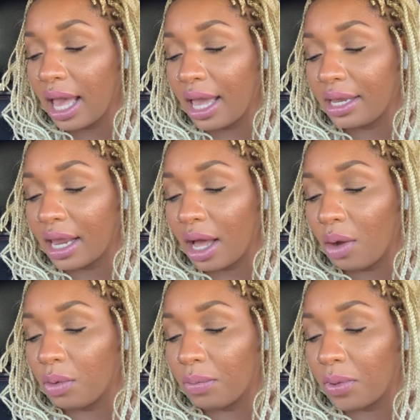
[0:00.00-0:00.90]
And
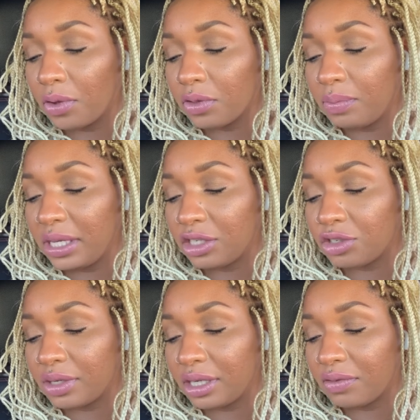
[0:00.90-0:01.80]
now we're both being
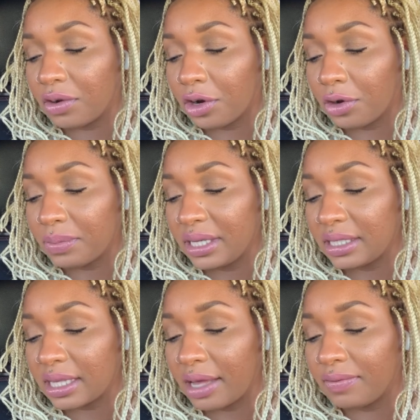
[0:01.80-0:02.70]
treated for
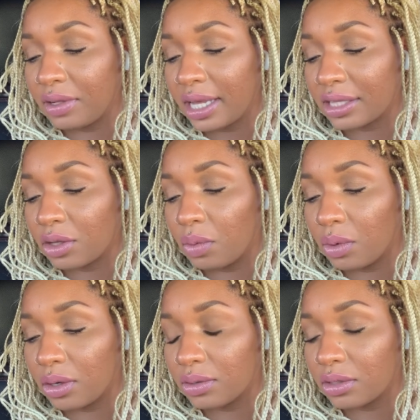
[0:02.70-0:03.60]
herpes. I feel like the
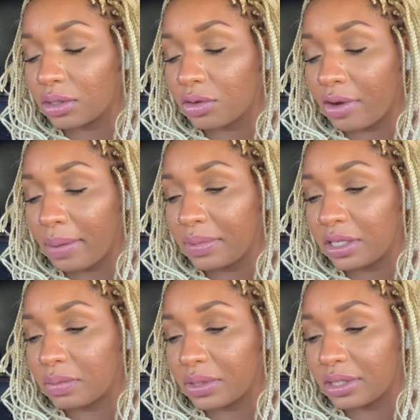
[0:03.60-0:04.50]
world's
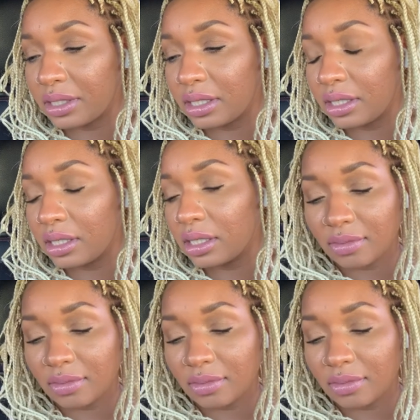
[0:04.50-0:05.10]
crappiest person.